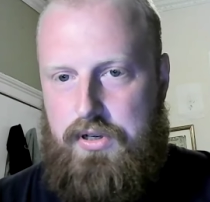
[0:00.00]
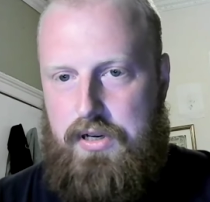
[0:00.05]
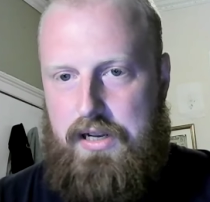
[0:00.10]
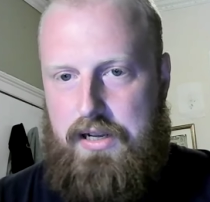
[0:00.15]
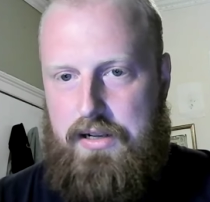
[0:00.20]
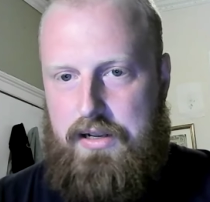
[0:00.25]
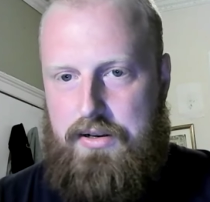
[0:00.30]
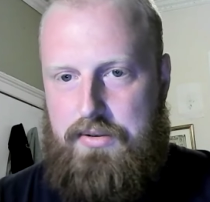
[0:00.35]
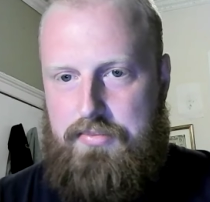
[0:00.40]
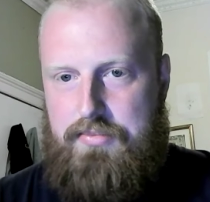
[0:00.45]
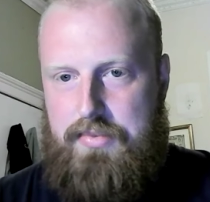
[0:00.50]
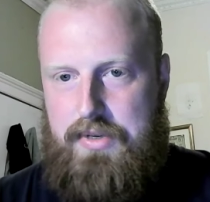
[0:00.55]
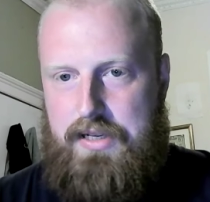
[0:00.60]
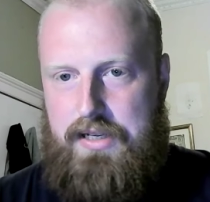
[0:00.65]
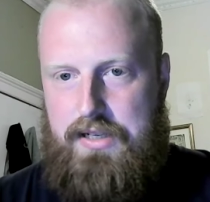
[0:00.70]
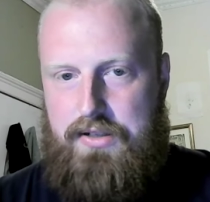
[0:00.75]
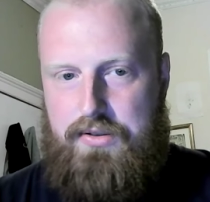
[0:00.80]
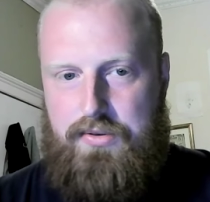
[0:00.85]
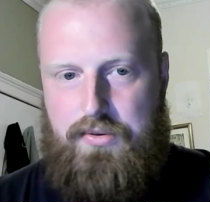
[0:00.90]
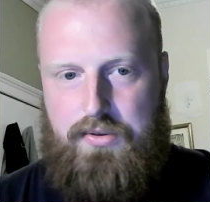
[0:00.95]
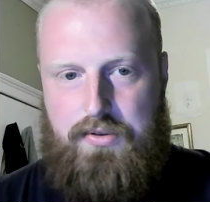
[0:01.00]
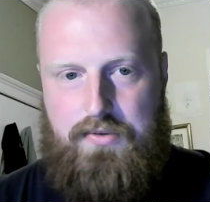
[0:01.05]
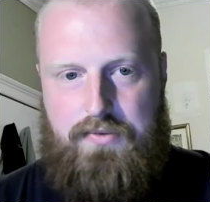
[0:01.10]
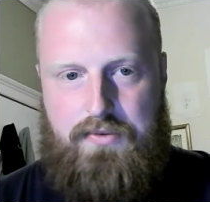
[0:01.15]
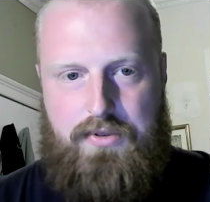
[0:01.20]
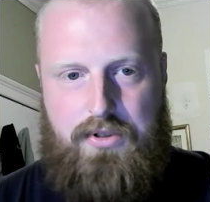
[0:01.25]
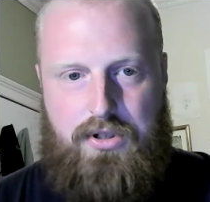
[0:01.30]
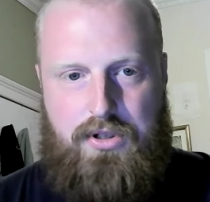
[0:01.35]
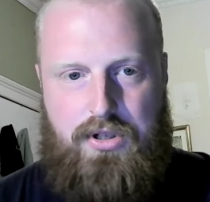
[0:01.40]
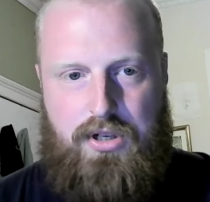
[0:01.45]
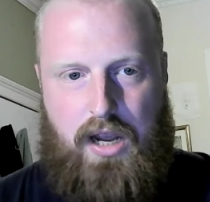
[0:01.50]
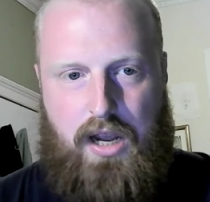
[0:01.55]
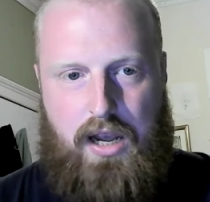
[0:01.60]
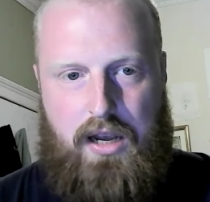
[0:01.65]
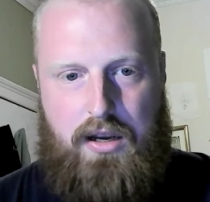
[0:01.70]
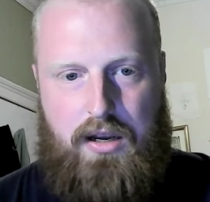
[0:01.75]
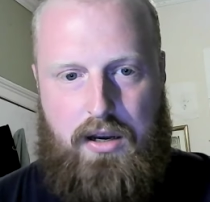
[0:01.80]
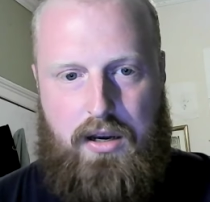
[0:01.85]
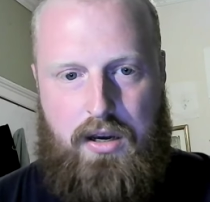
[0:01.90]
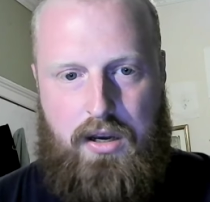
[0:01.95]
Let me sort of check
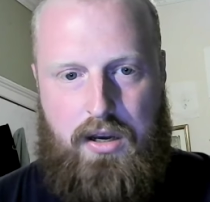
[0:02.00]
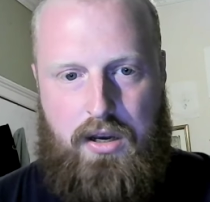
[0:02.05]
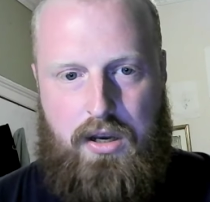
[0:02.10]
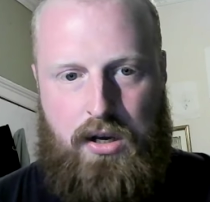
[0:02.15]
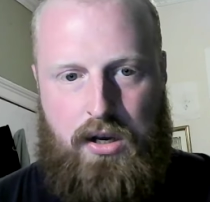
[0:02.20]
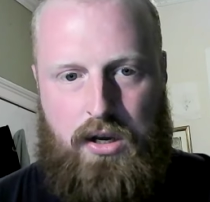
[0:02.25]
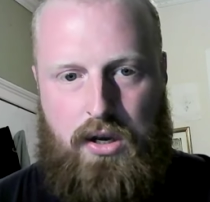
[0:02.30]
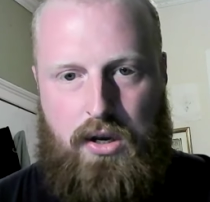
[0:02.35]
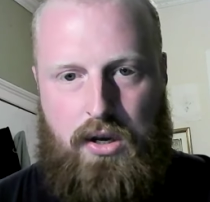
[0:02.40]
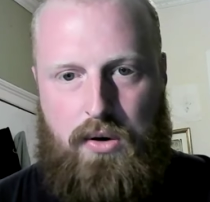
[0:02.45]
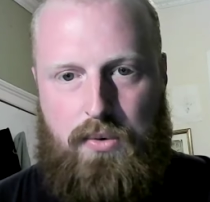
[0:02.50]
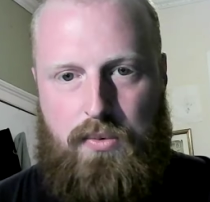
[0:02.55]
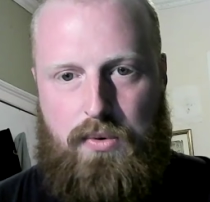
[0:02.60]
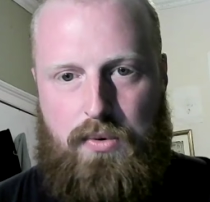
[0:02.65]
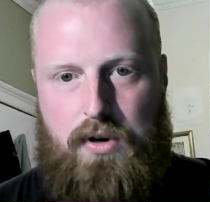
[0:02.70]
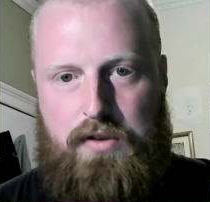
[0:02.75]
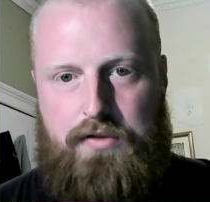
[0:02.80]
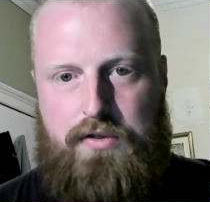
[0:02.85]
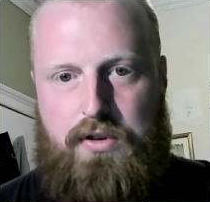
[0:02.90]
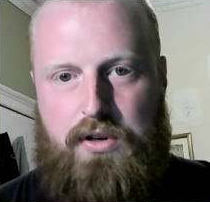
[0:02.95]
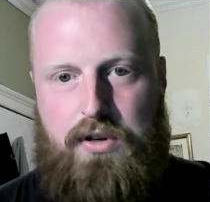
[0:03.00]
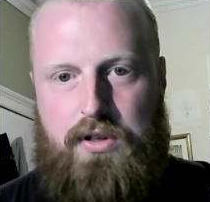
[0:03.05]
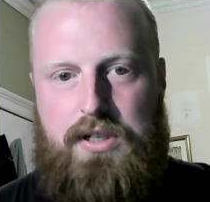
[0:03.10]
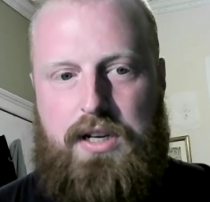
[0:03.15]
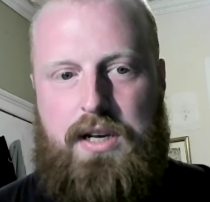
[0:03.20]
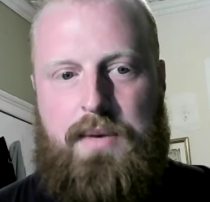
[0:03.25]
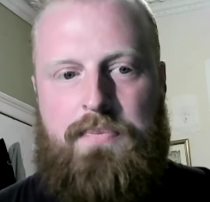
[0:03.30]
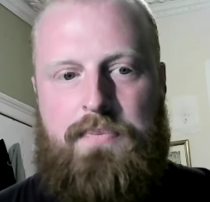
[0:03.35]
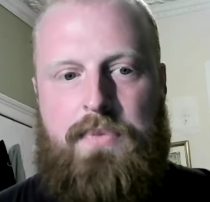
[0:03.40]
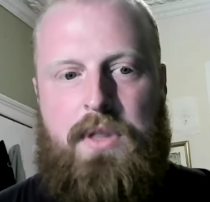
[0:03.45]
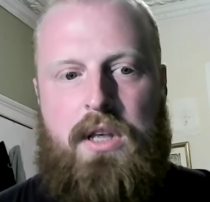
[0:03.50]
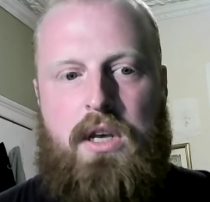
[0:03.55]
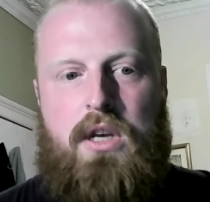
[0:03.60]
what I've got here.